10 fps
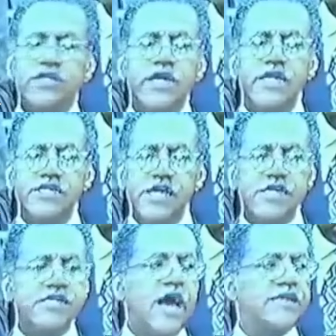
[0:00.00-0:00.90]
walked in and
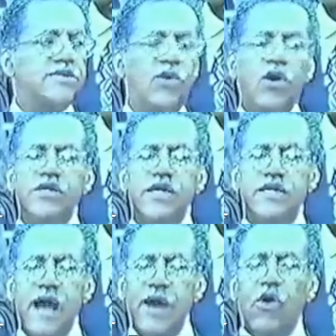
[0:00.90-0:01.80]
Jesse Jackson walked
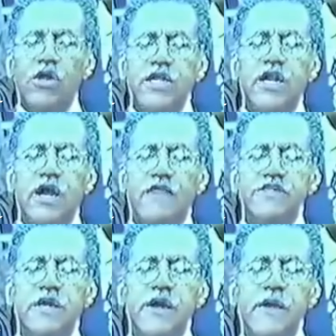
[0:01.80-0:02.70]
in and I walked in and
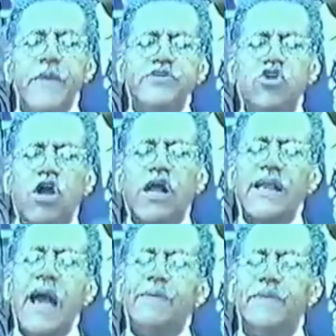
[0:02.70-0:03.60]
others, people
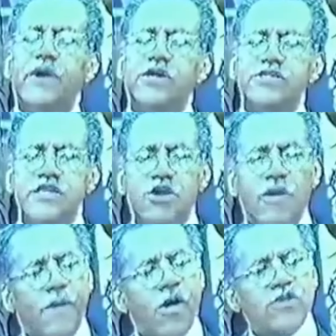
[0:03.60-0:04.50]
started clapping because they
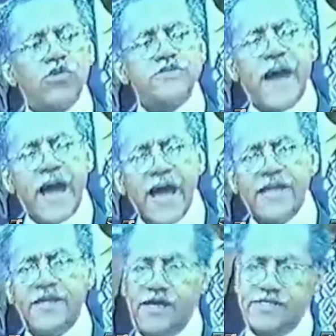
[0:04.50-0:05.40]
thought Martin was
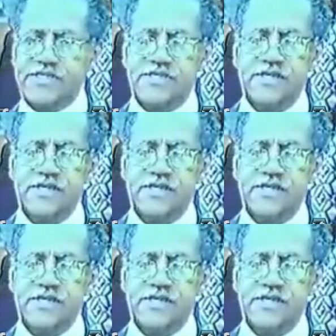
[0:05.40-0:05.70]
behind us.